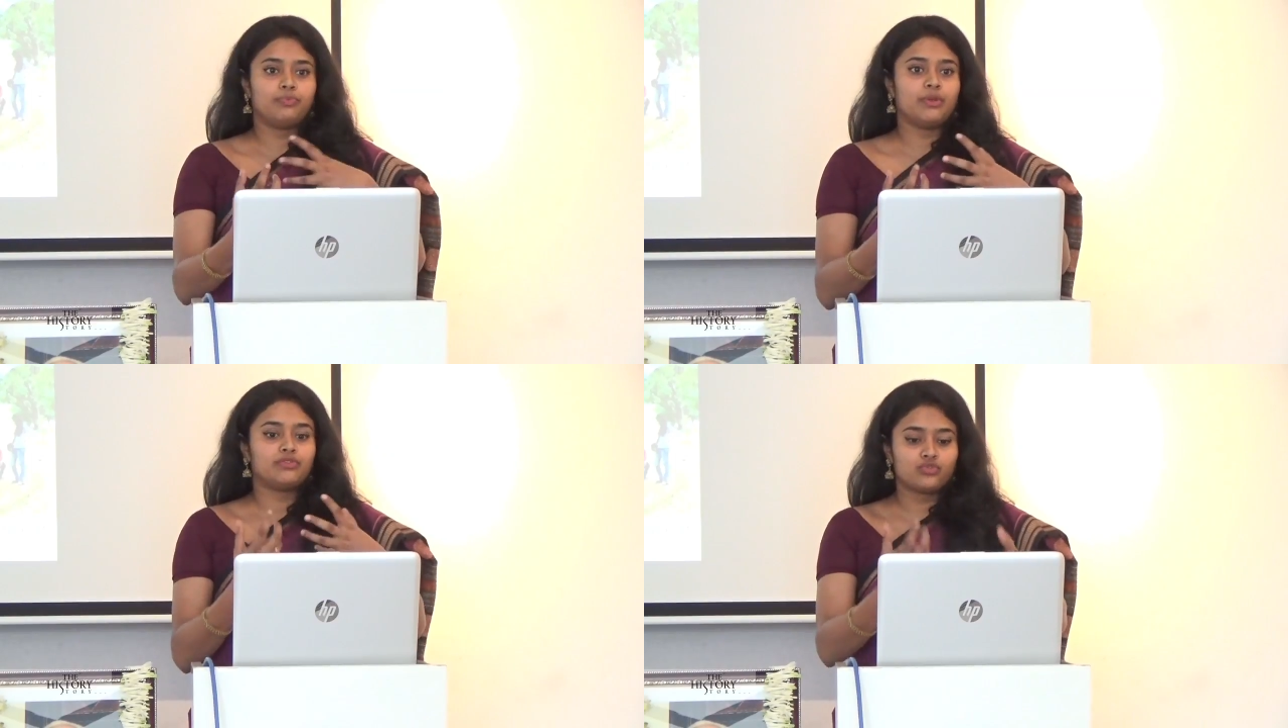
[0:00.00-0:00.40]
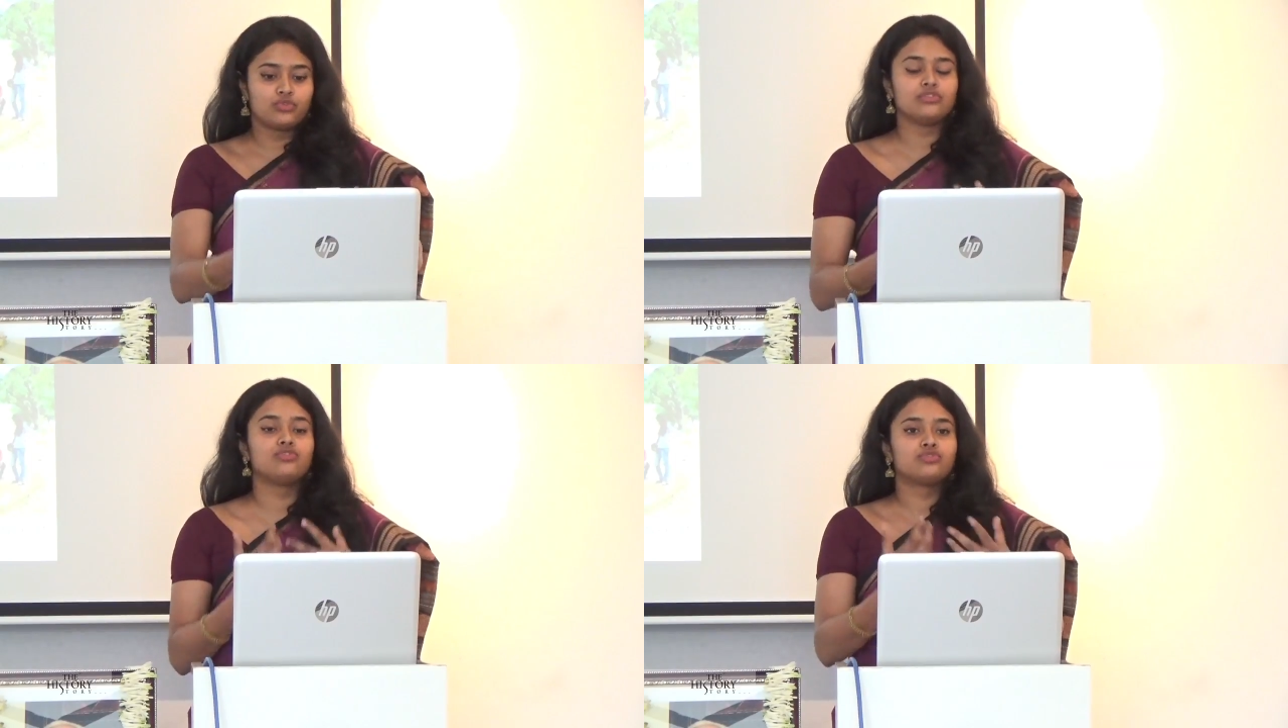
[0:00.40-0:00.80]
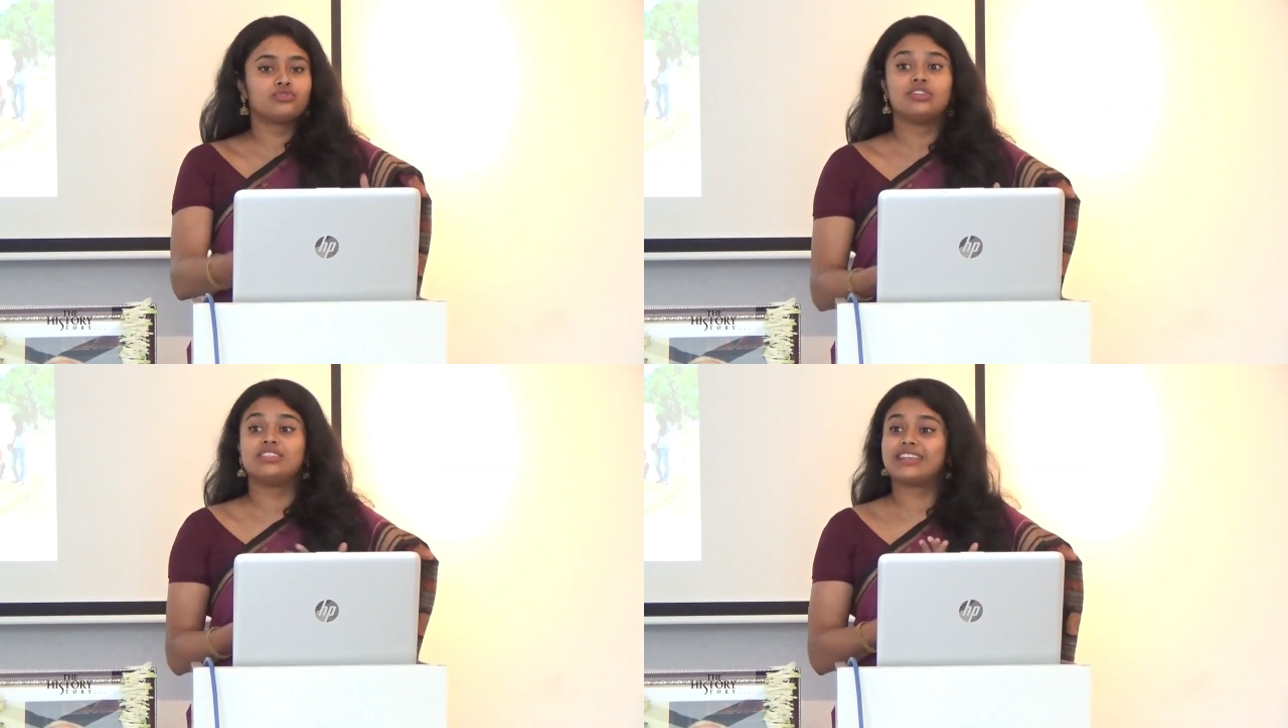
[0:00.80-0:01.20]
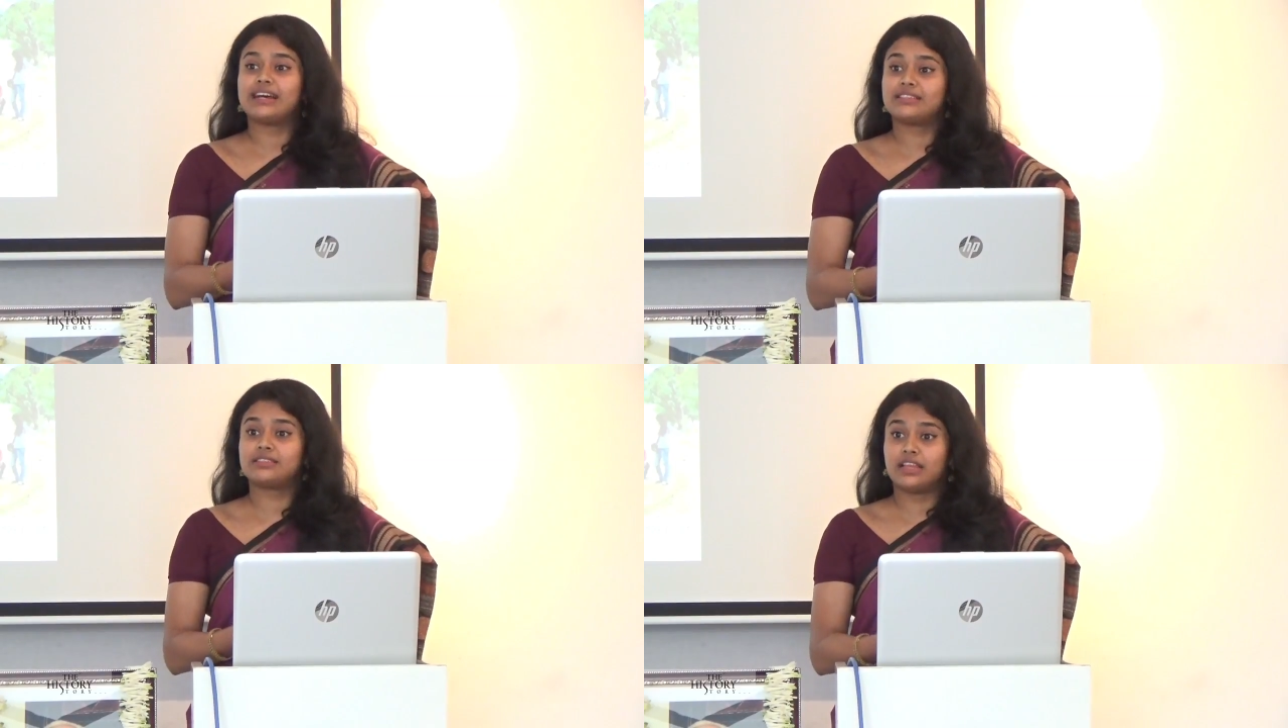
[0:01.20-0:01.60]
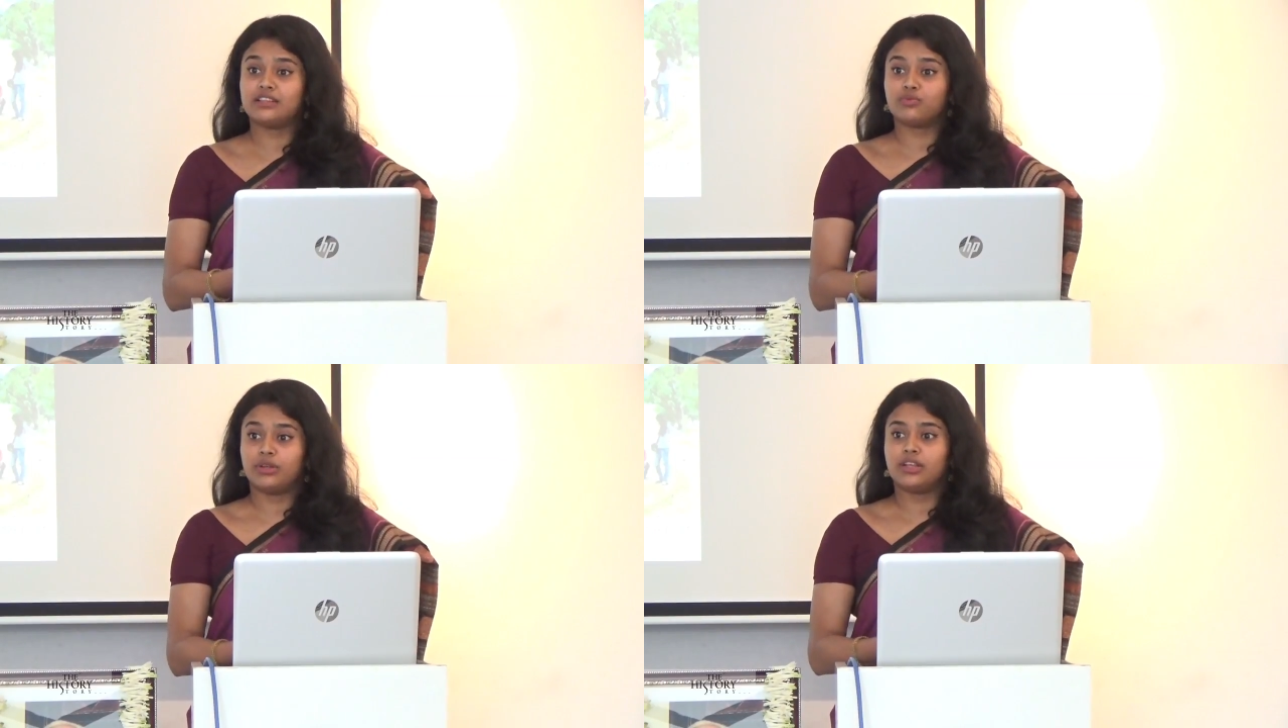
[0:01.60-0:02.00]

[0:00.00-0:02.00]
students used to discuss things with.